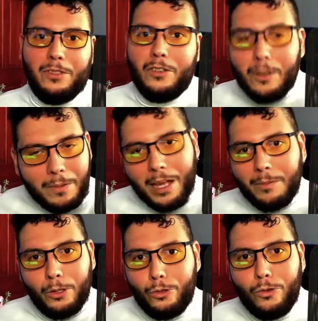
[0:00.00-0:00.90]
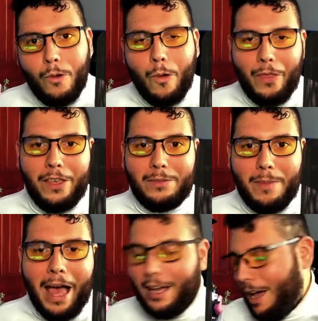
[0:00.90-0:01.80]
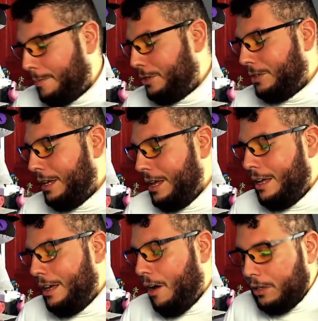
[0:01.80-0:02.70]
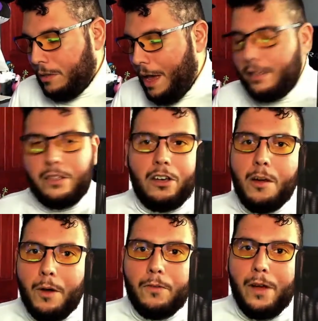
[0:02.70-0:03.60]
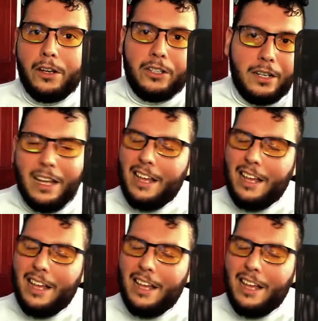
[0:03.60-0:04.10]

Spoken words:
You could be able to do it with this back option. Also has a turbo function,